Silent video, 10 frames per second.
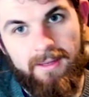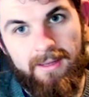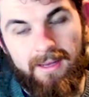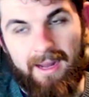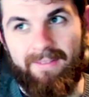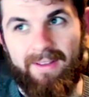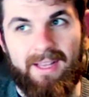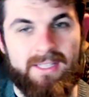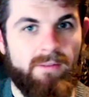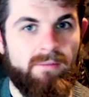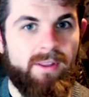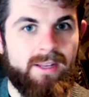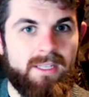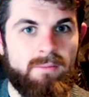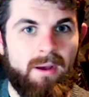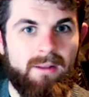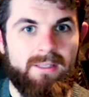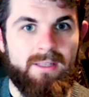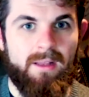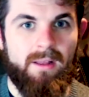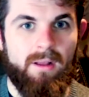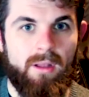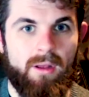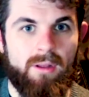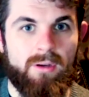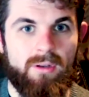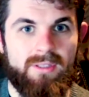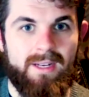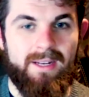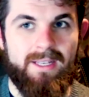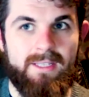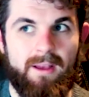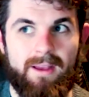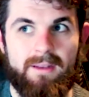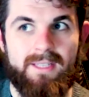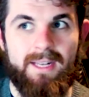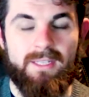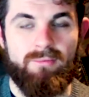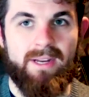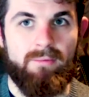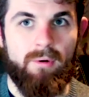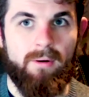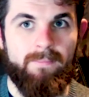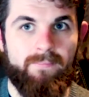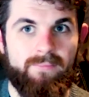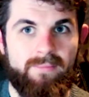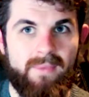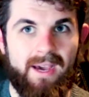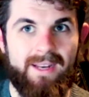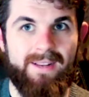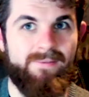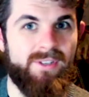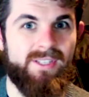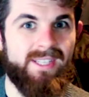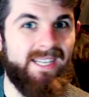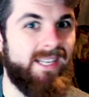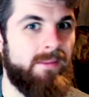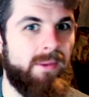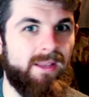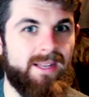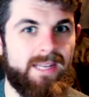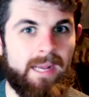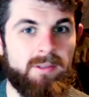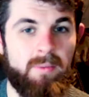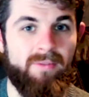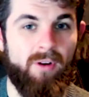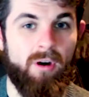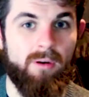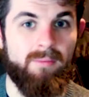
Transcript: And I think that's another thing as well, is that a lot of the content is, like I said, it's rerun and you've just seen it a million times before.